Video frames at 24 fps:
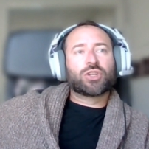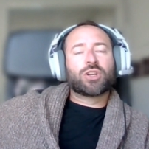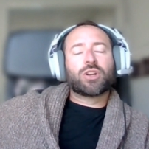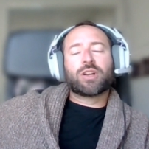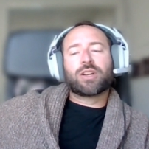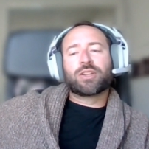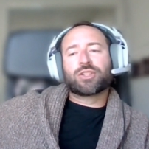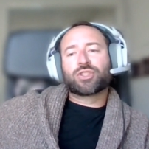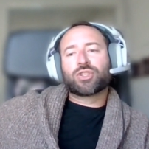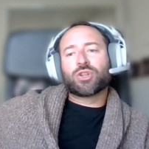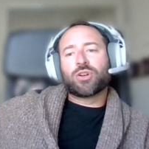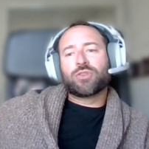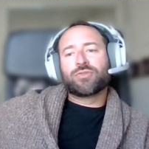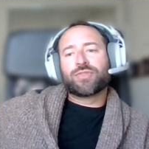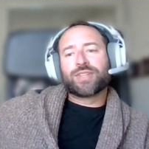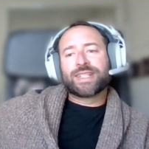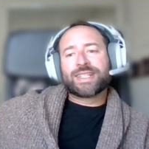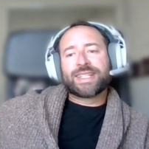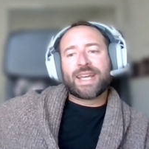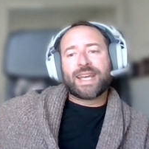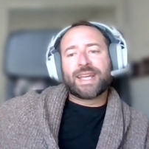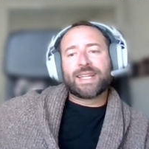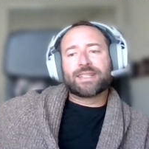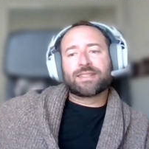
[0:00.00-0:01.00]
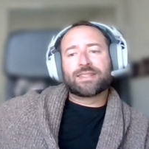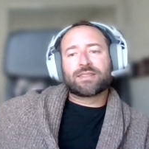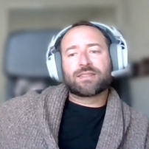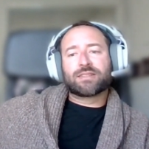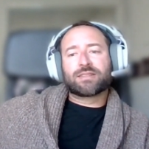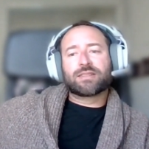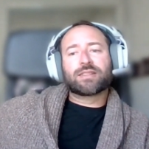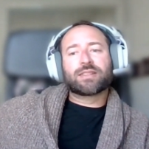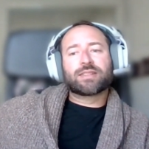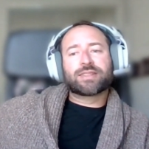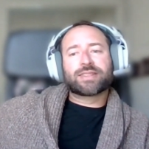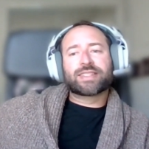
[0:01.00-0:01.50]
a show of intent,
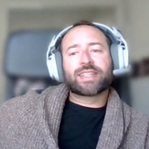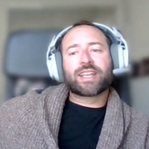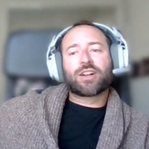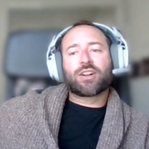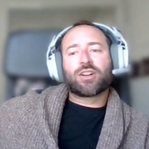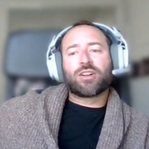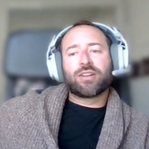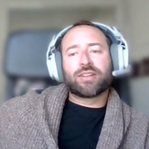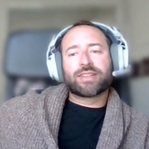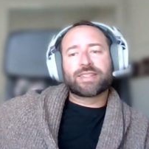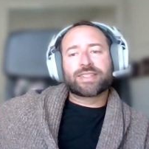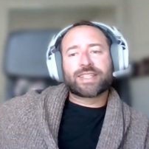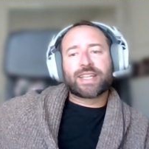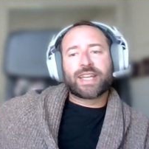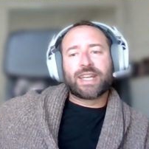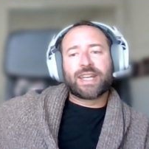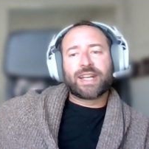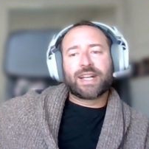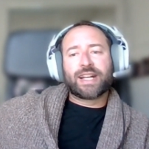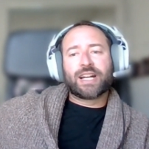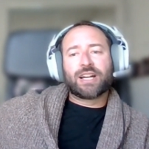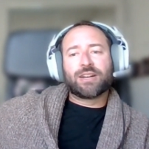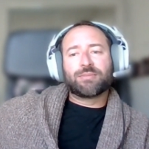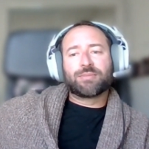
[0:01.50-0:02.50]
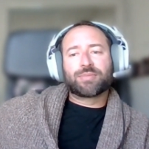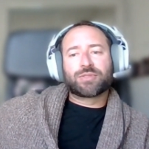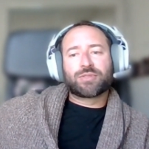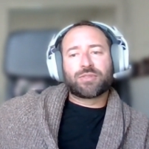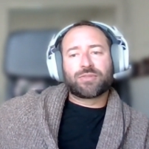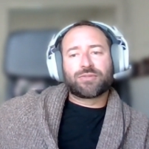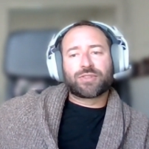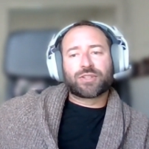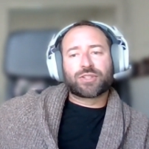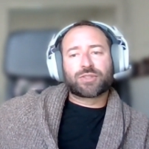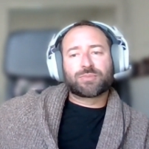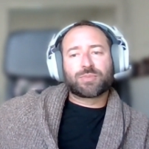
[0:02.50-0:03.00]
let's say call it signing up to
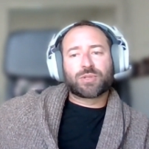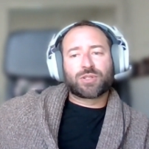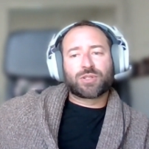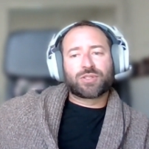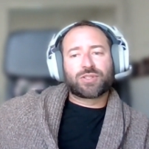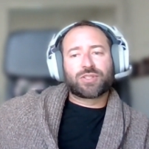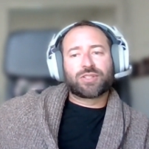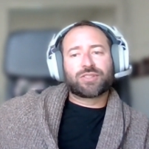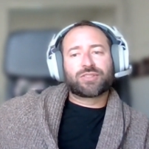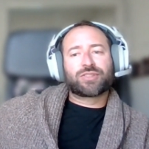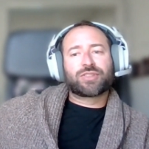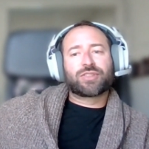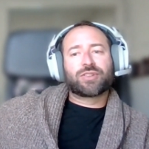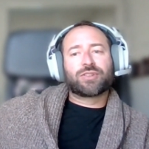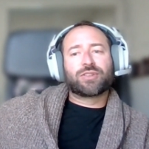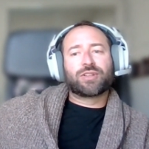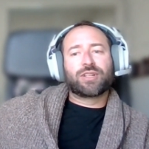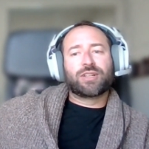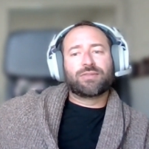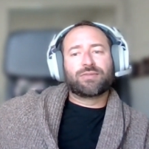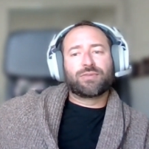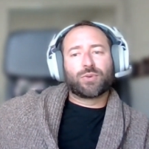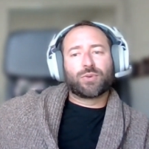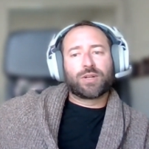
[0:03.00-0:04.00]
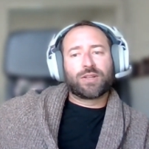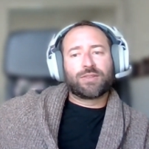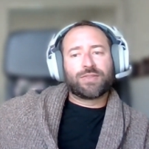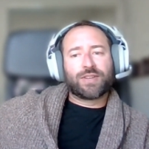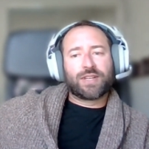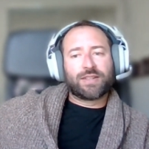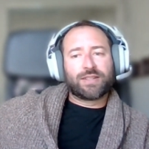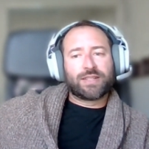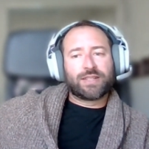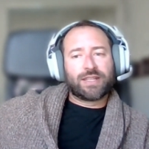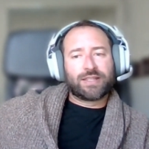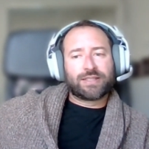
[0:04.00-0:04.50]
first purchase 30,
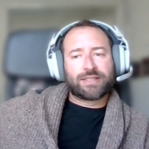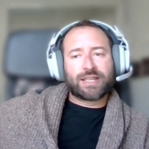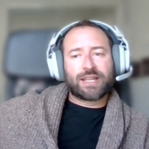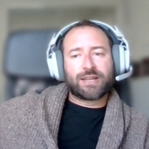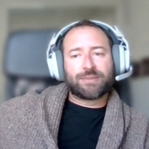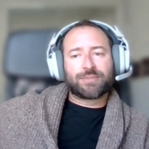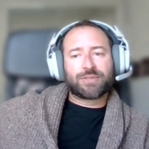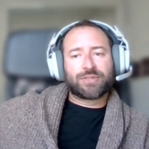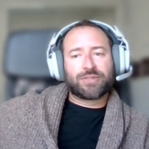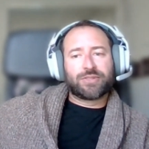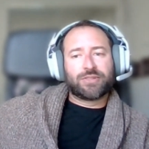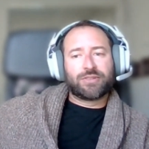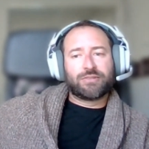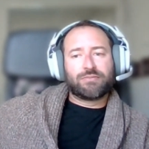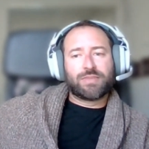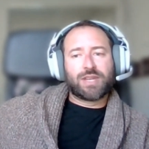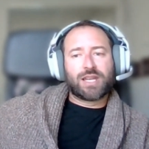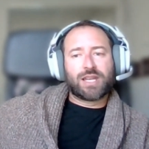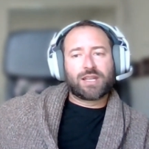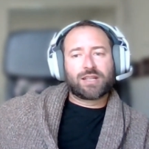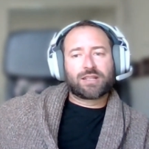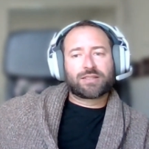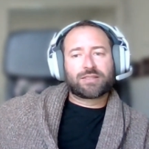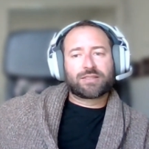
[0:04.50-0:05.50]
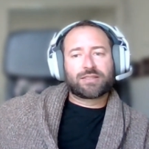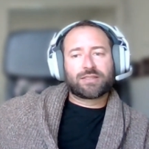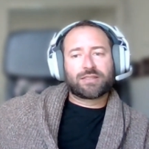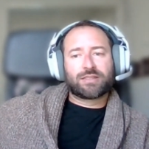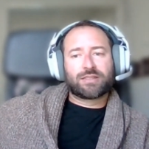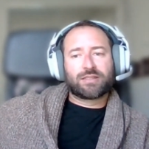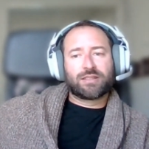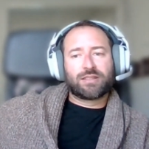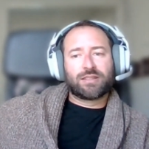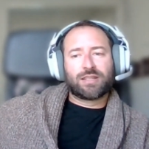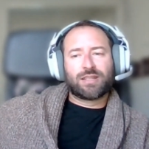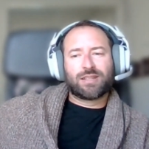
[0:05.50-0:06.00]
45 days absolute max.
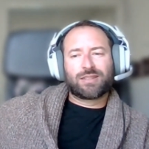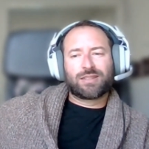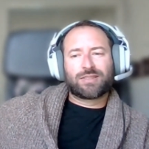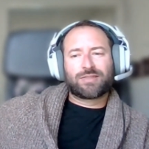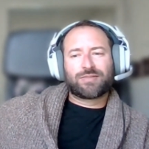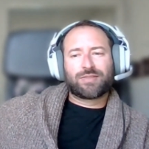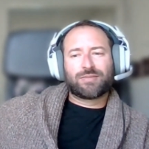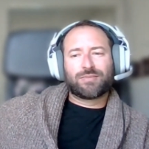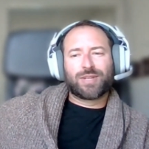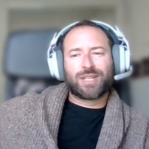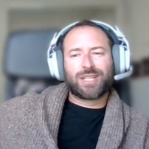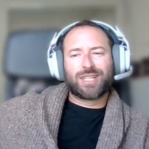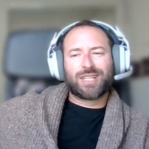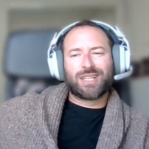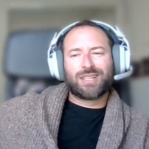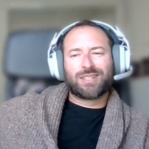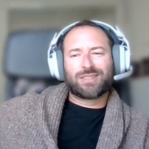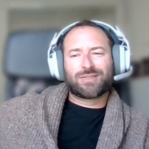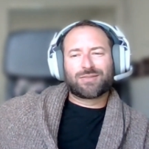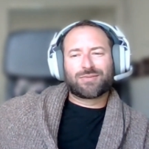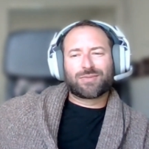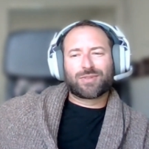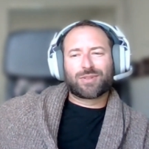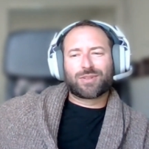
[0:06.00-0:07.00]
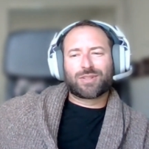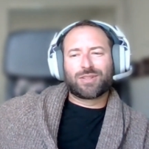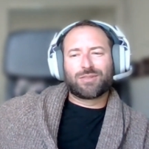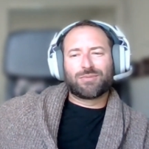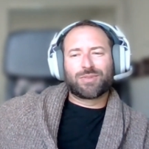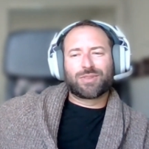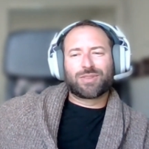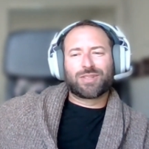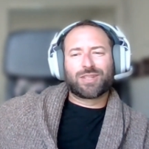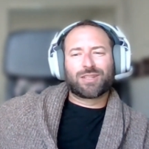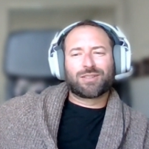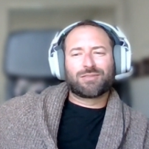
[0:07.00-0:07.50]
And that's from my days of working
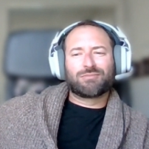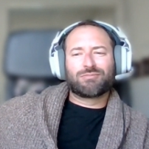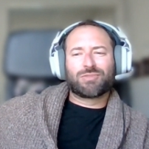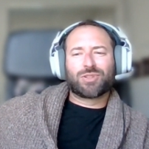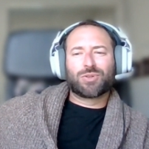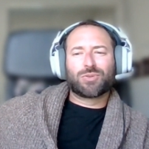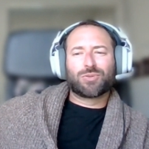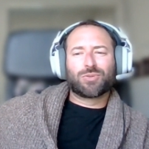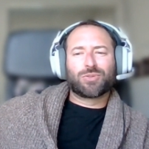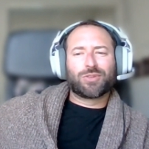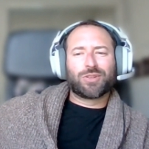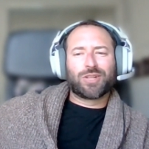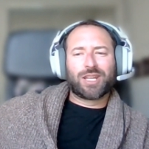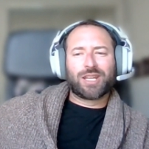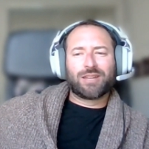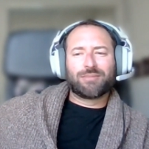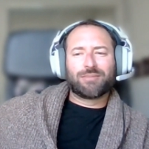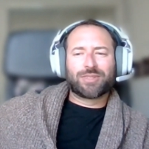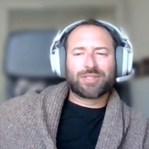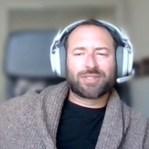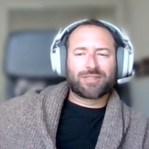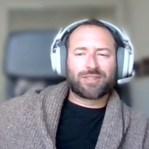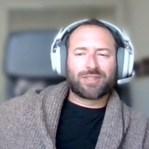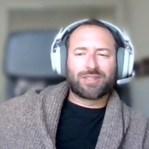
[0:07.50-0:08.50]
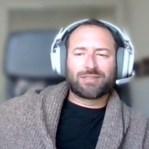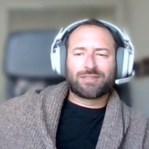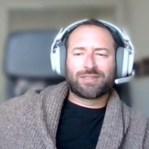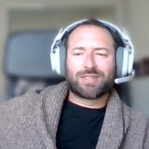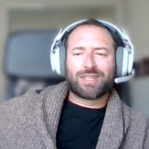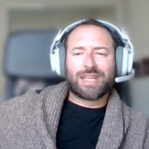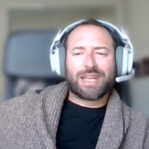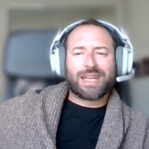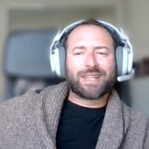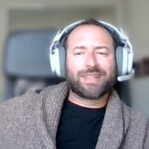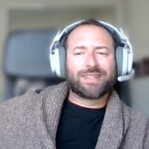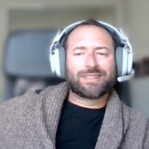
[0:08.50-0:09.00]
with like Google and Amazon.
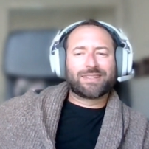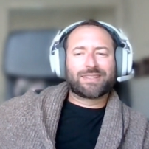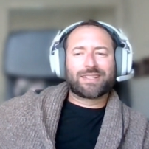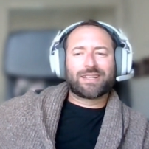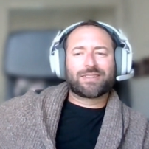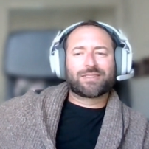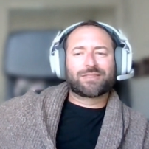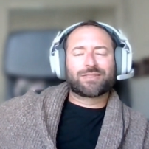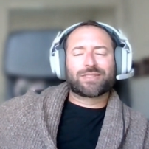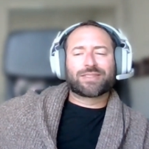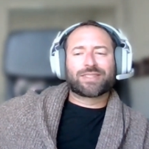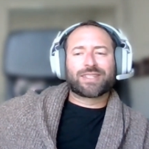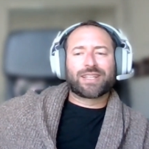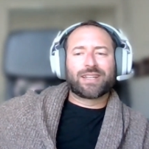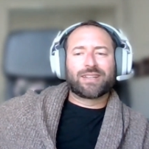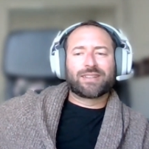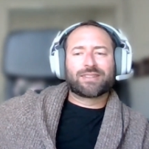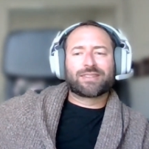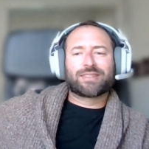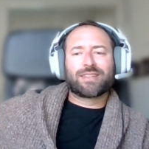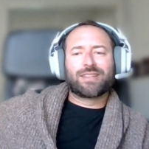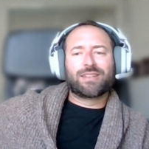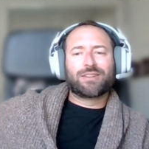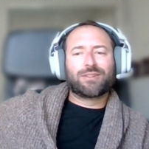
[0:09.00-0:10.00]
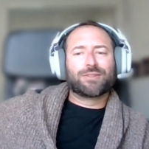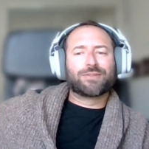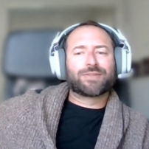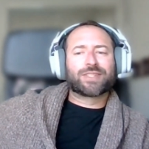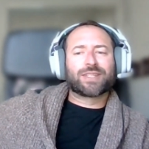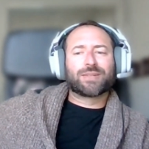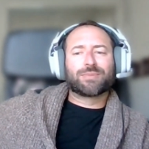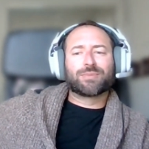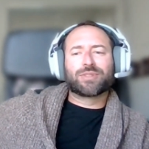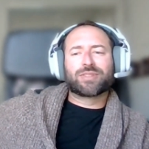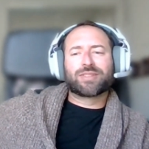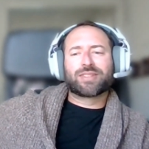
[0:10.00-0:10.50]
They had this down to a science. They knew if
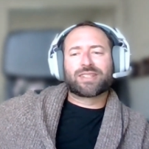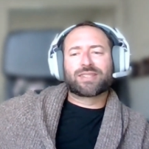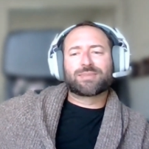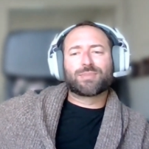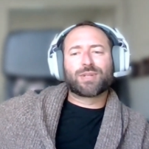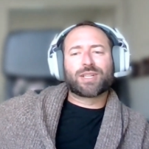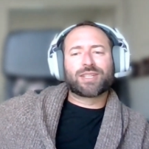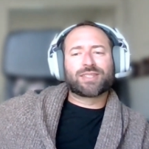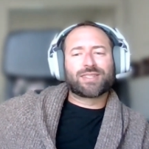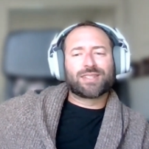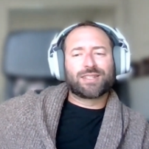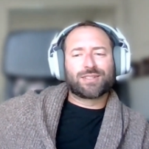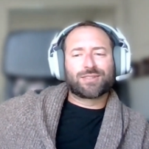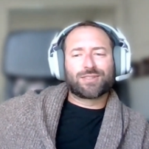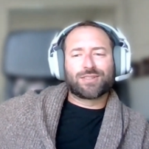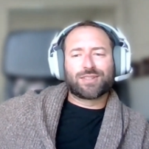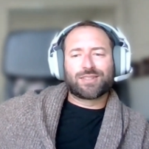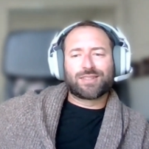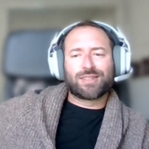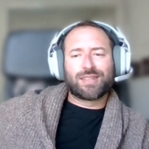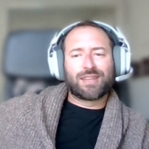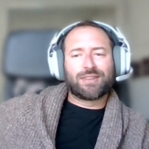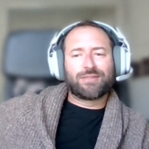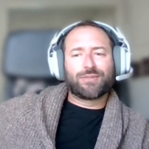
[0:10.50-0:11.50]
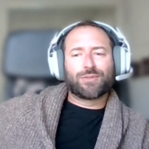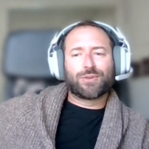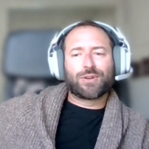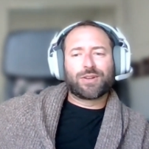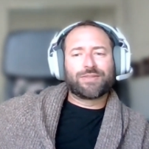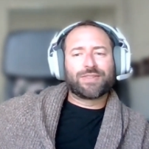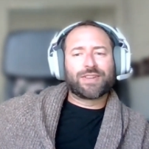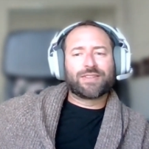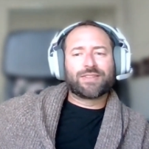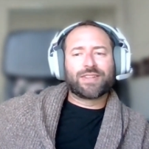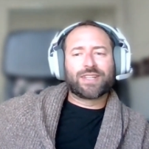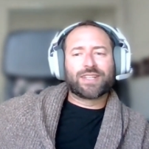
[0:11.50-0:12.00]
someone expressed interest, they had
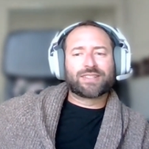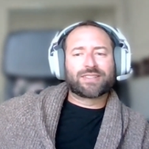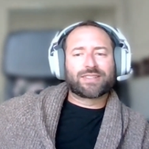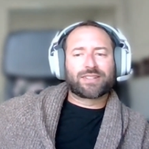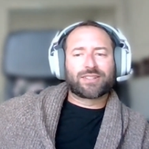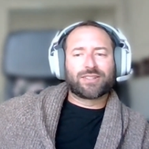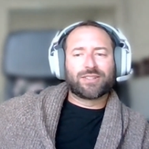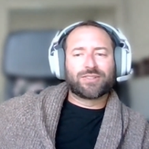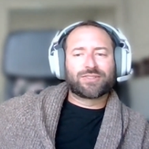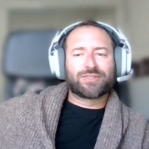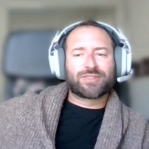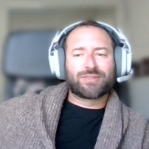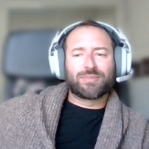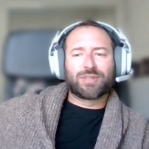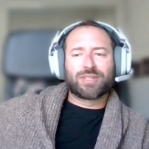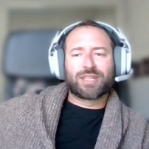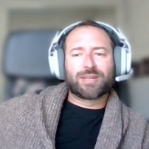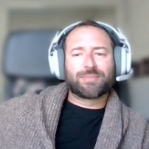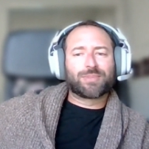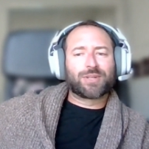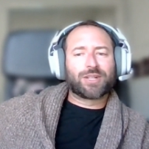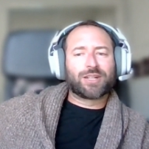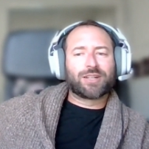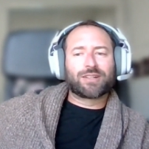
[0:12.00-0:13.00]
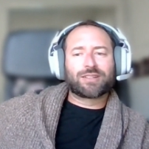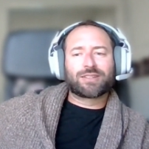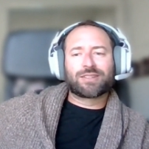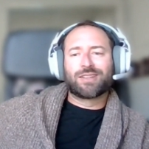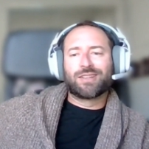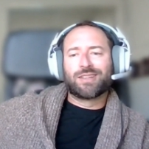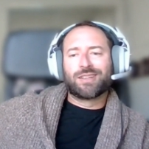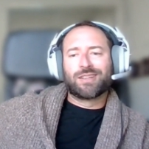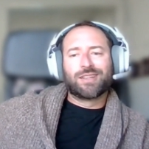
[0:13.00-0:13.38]
45 days to close them on that product.